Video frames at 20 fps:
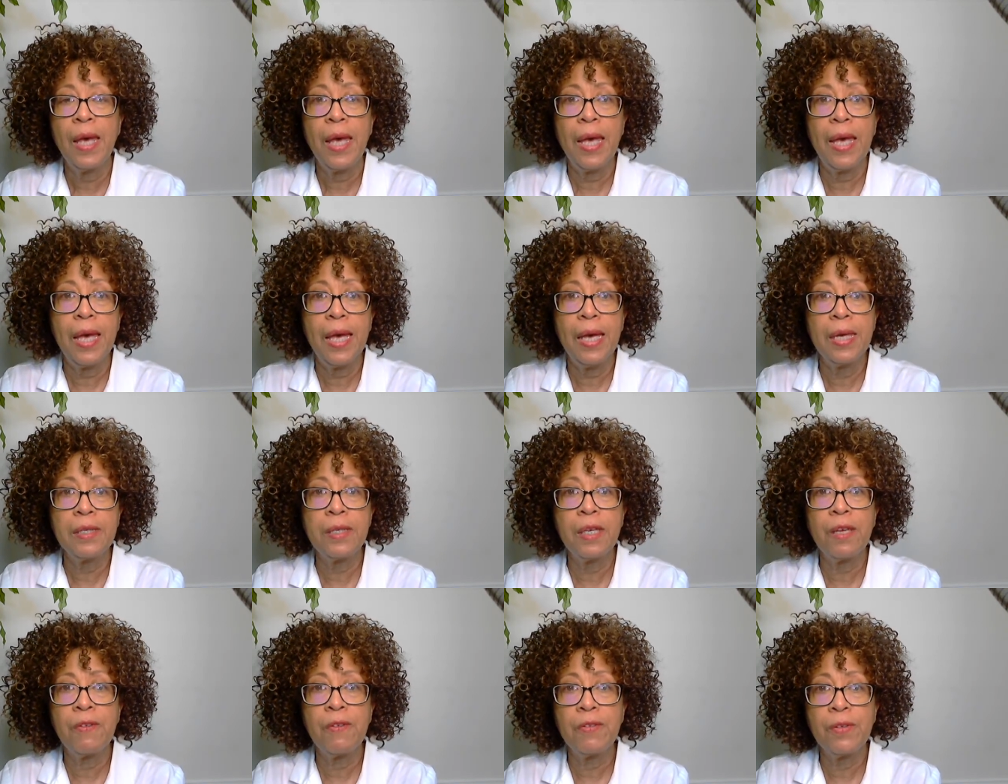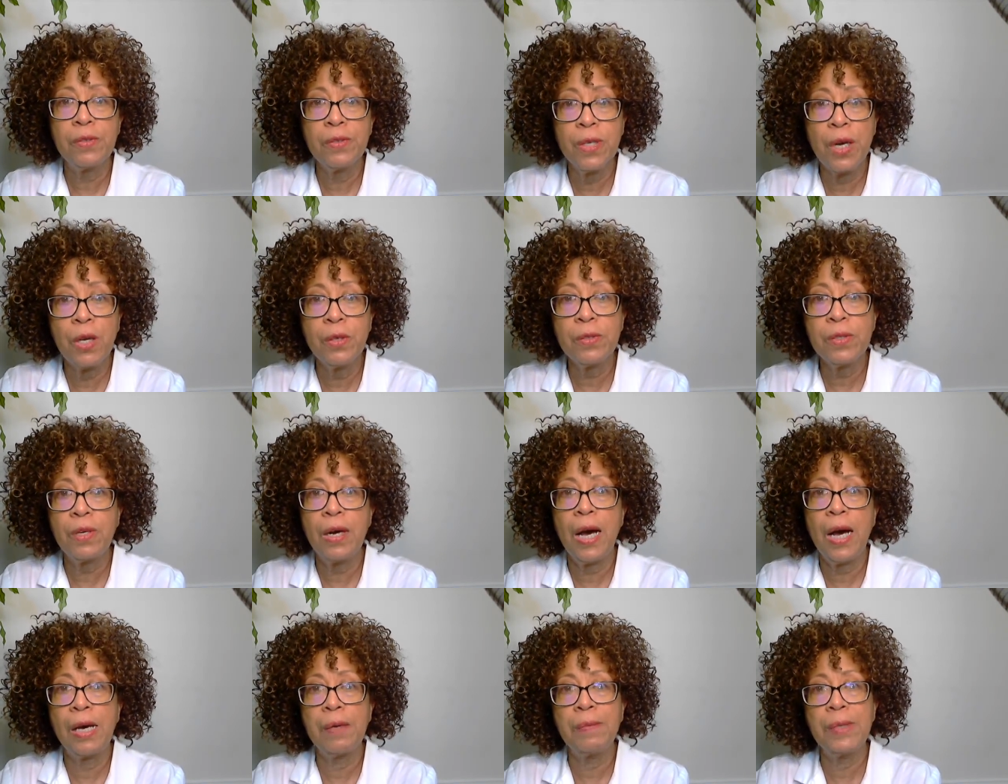and if you don't know
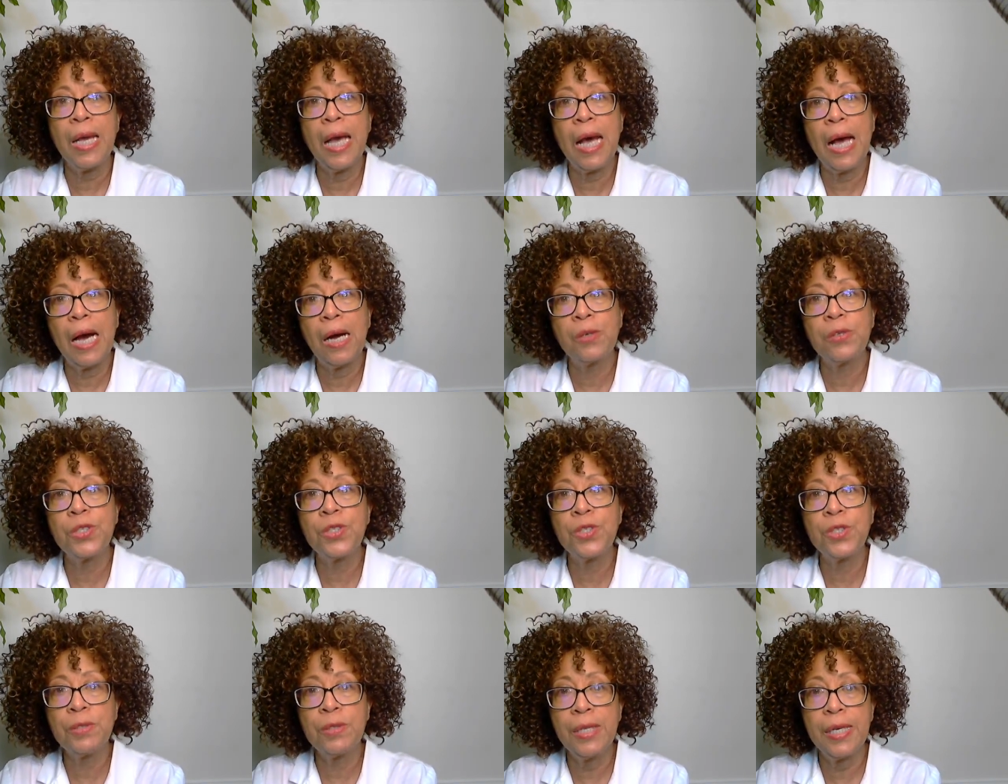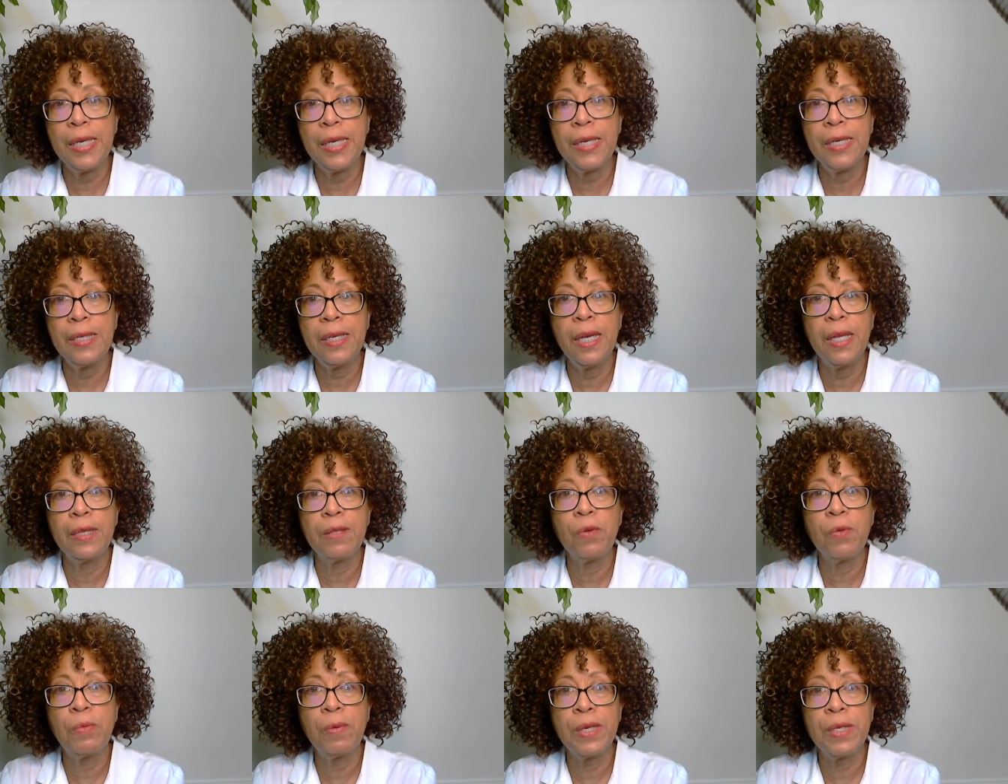how many hours you need in
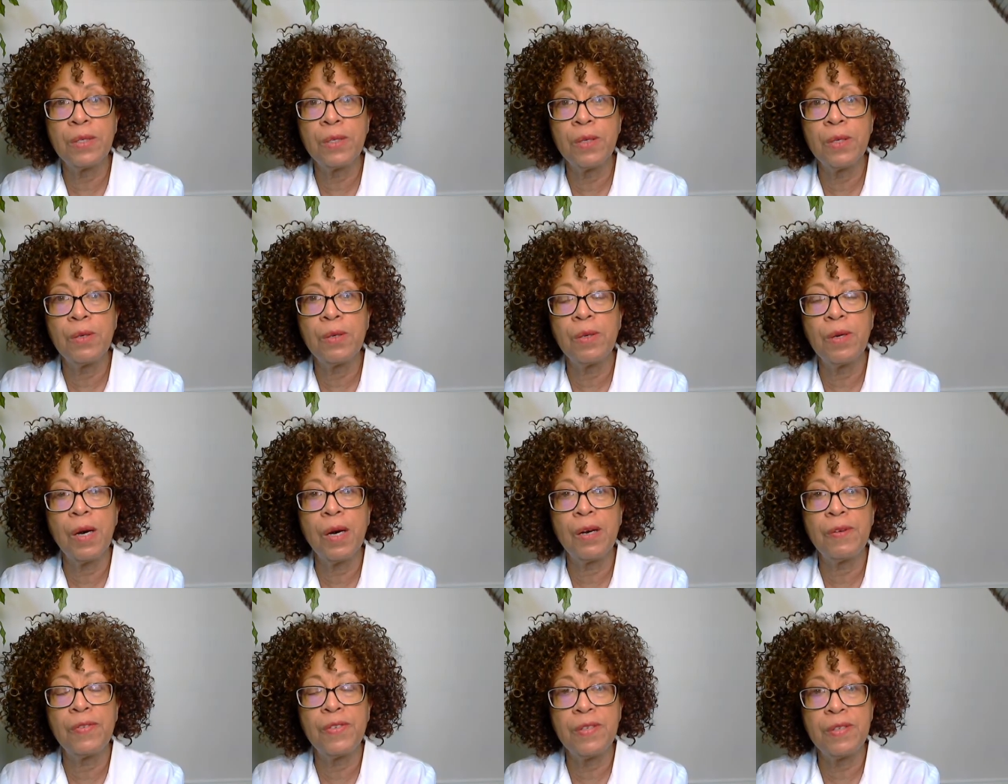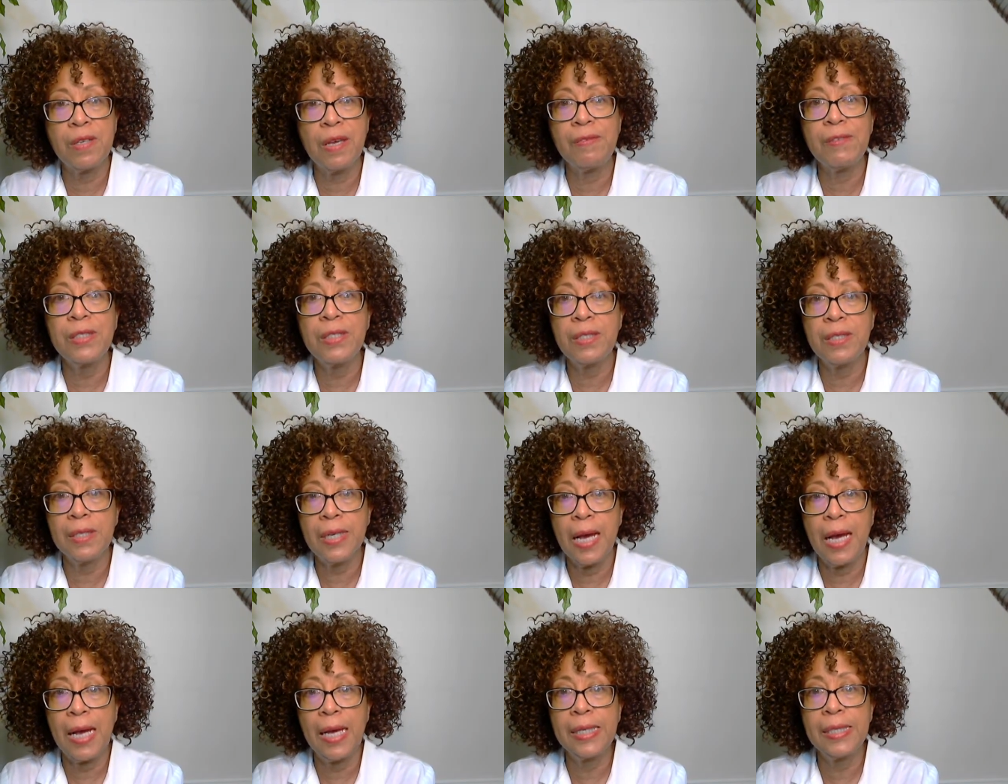the window of 7 to
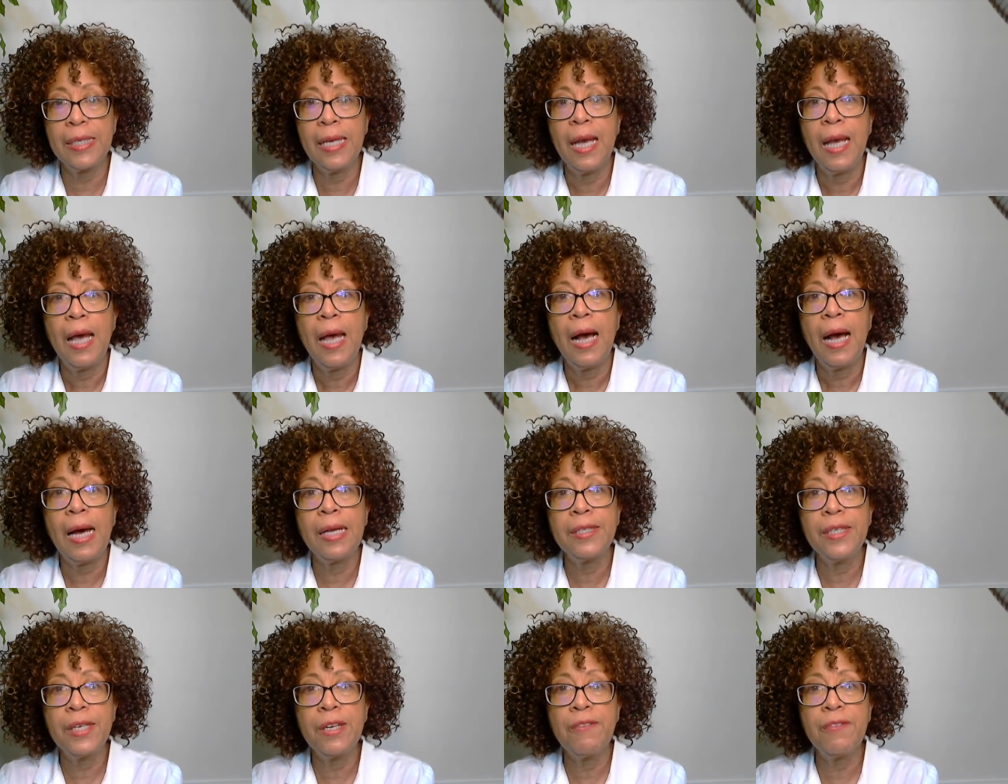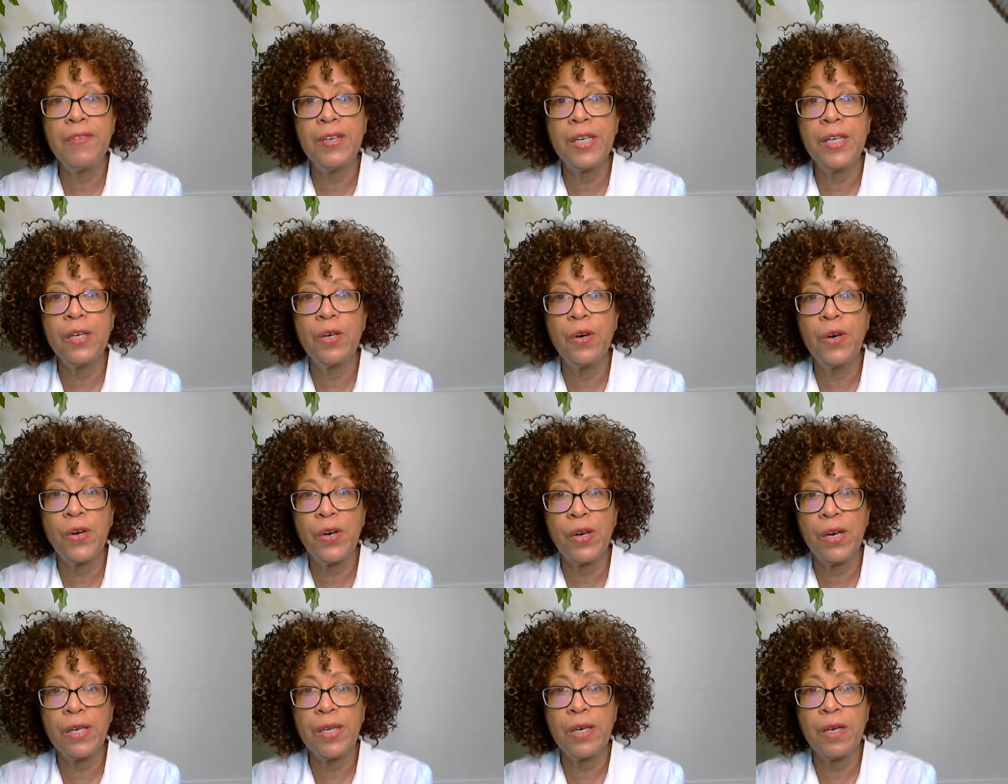9, I did a video
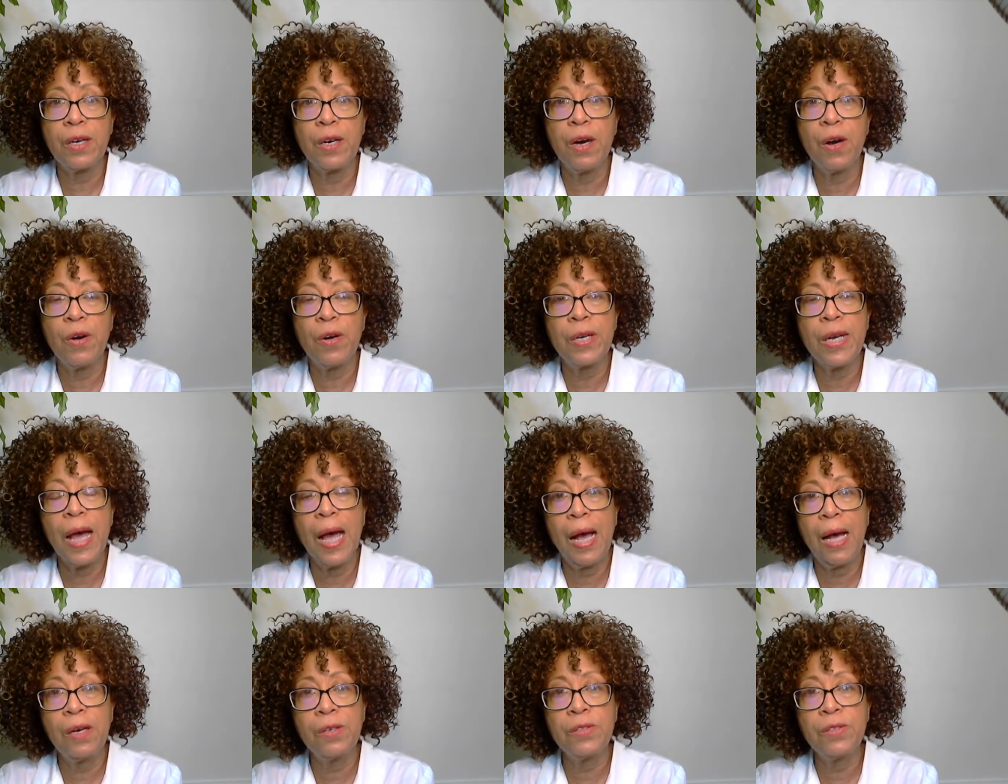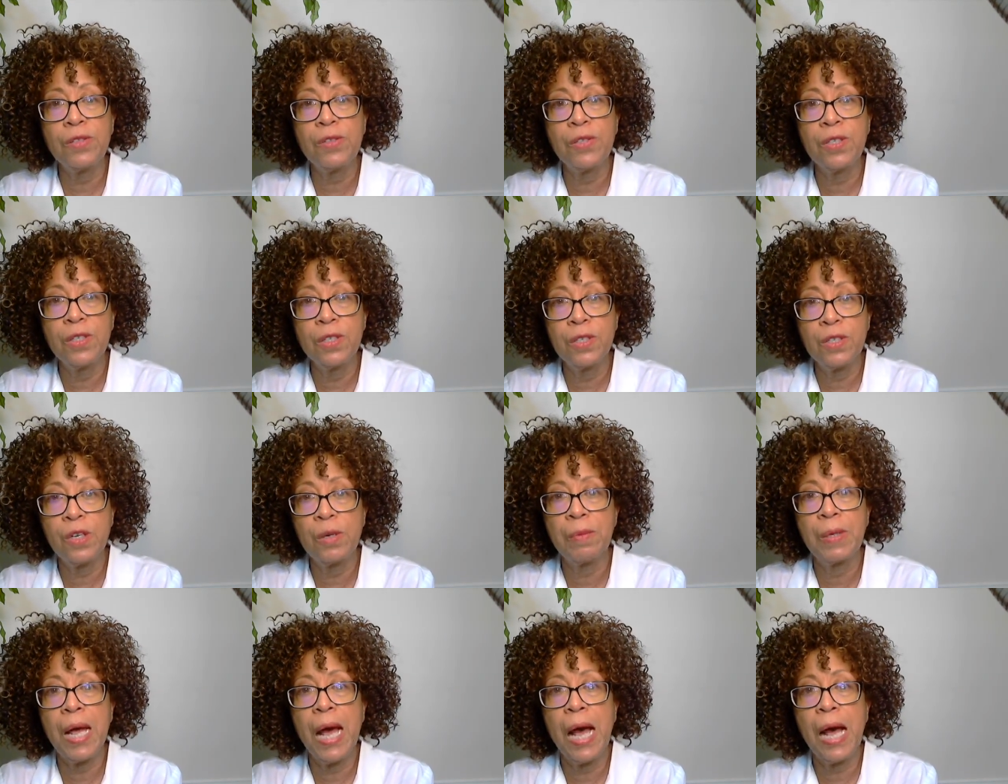earlier on how to
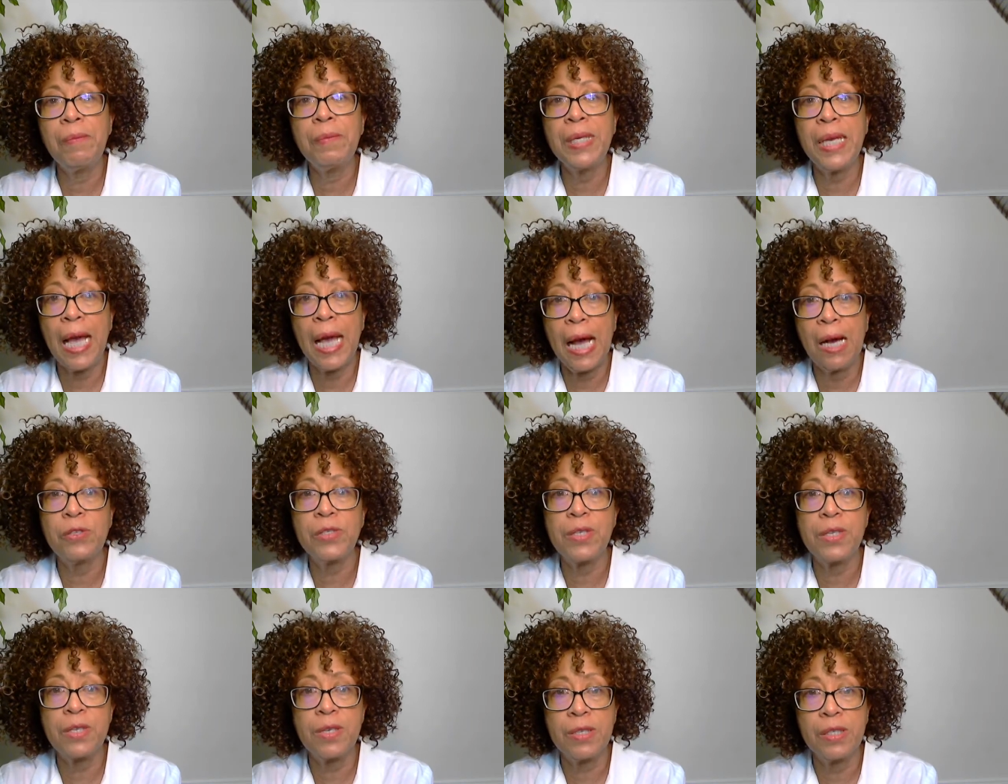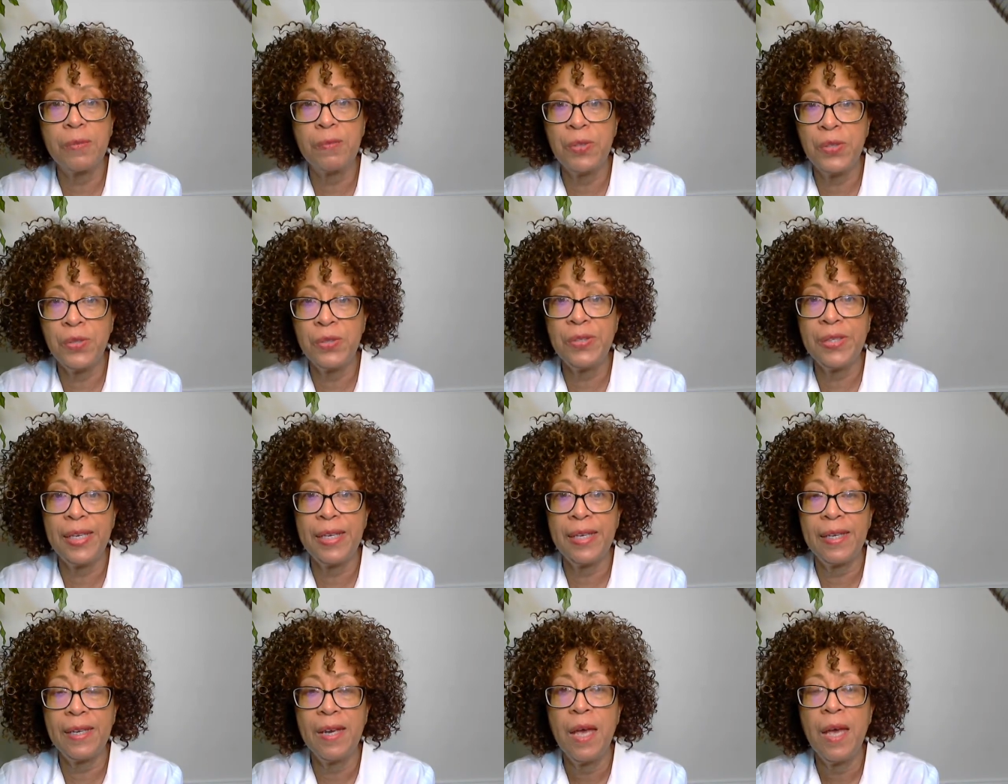determine how many hours of sleep you
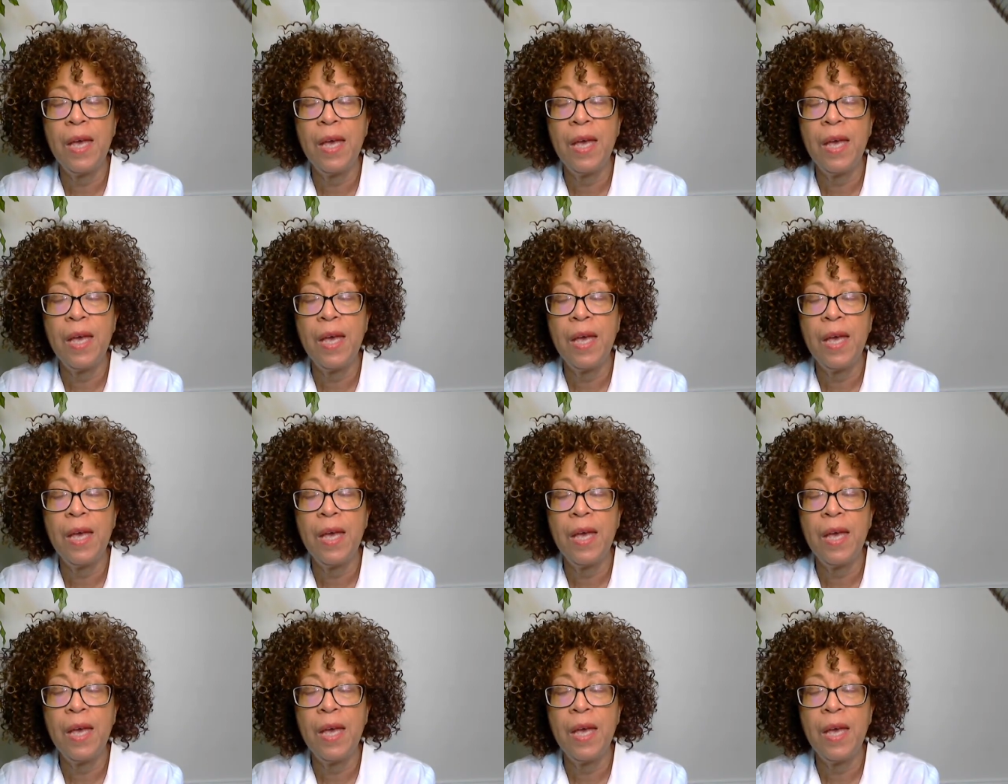need.